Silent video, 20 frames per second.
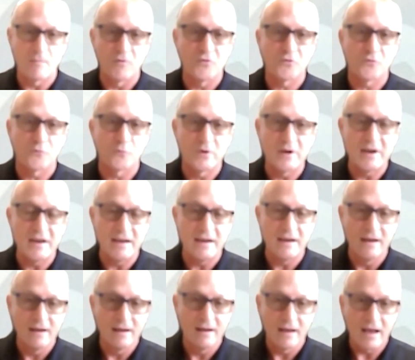
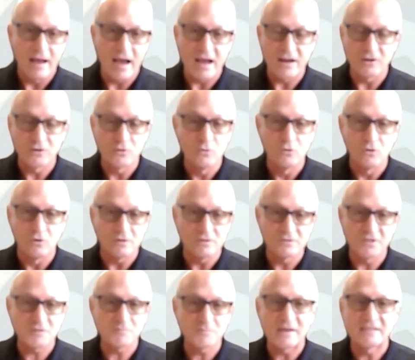3 on Google
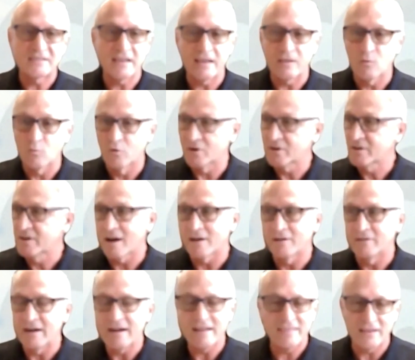just by saying the word
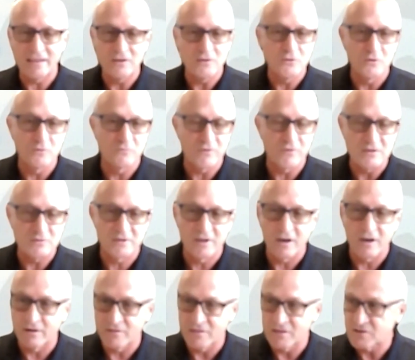gutter. Anything you do phrase
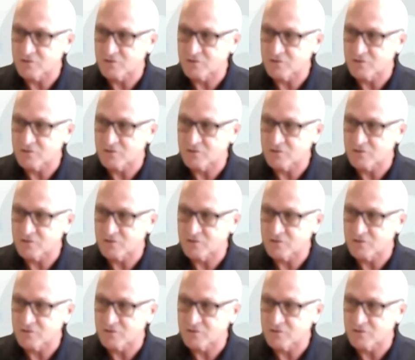gutter, the